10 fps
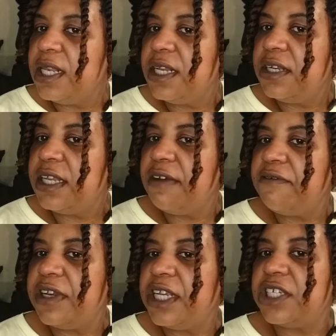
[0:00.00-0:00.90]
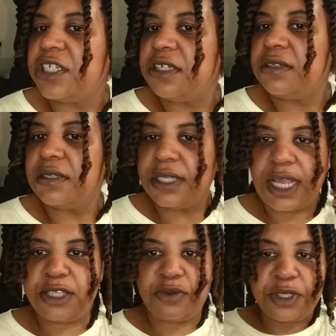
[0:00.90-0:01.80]
a little definition.
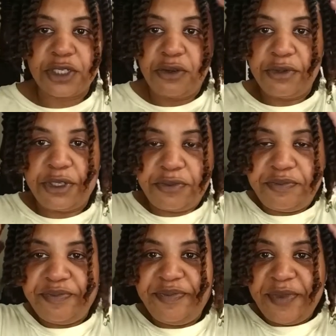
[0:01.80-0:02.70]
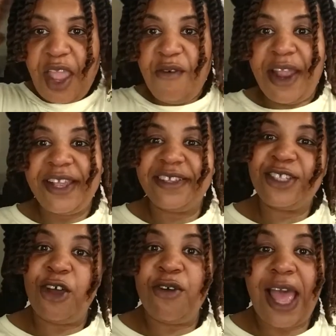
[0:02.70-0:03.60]
That's what it's going to do. All right,
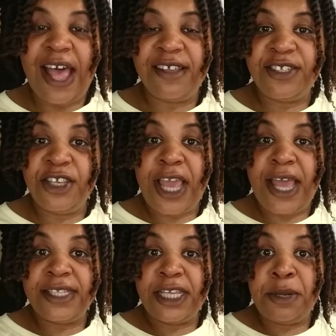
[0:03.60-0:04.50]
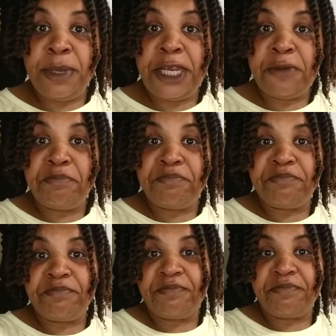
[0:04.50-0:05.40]
so I'll see you guys in a minute.
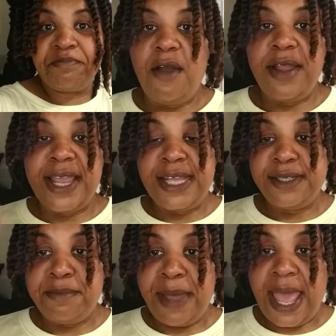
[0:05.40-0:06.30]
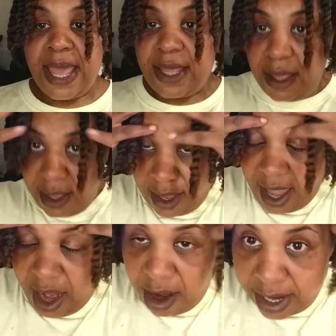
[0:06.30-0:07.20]
Guys, I'm back.
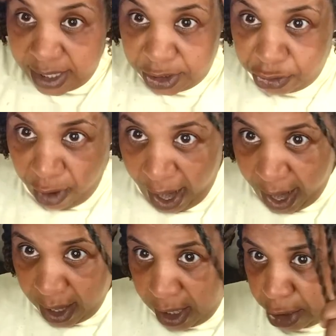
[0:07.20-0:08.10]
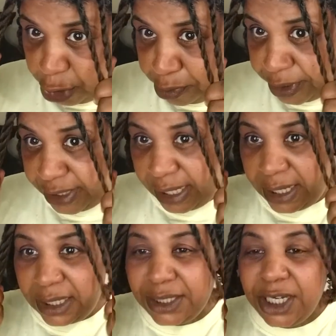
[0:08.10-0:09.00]
Hair is dry
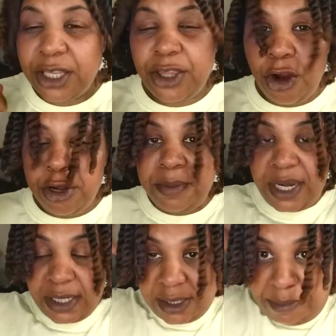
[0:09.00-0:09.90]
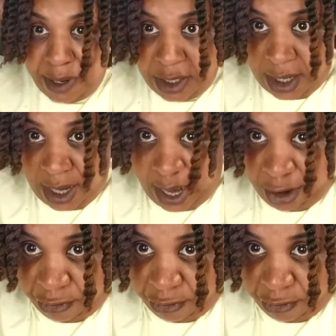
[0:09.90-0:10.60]
100%. Took 30 minutes up under the hair